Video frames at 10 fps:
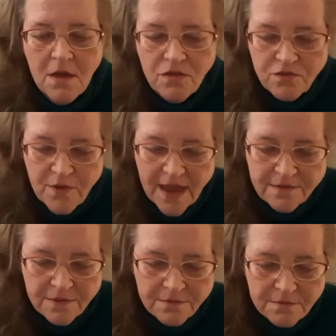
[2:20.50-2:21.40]
thread.
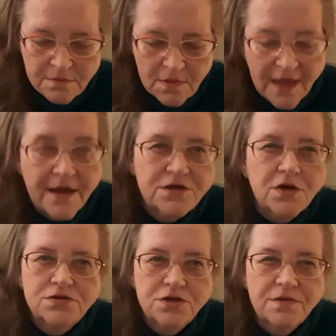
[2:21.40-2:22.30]
Like I
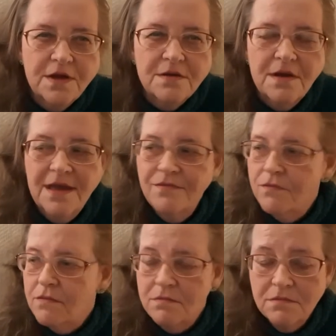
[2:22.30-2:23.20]
told you, they're
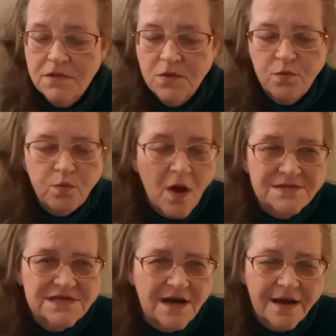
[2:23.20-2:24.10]
in the
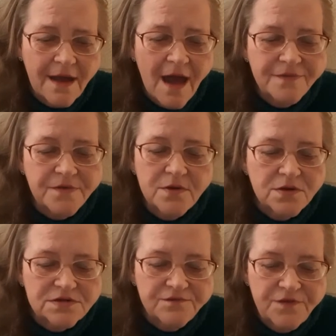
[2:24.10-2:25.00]
ones that I got. There
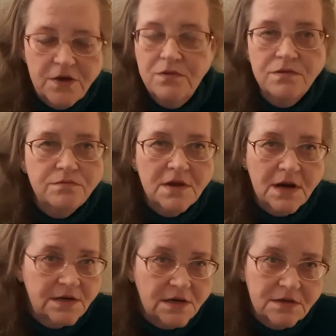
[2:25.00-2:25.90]
was a few that I
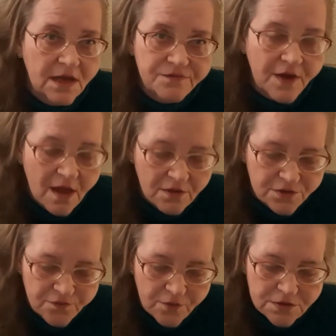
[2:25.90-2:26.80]
didn't get the colors
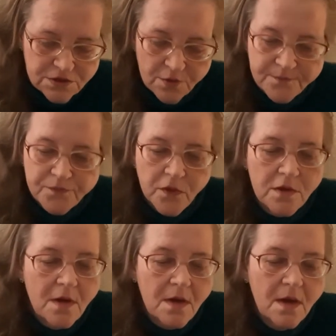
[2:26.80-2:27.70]
for. So,
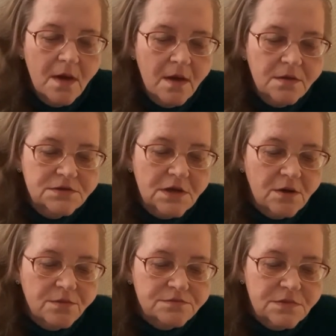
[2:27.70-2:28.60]

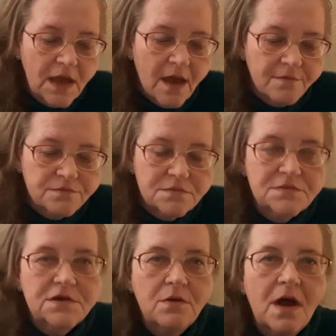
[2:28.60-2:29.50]
so yeah.
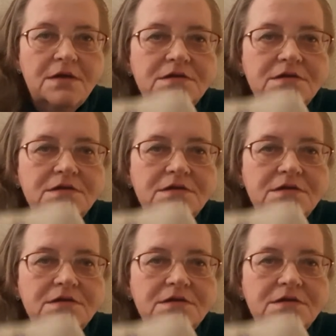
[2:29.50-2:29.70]
So I just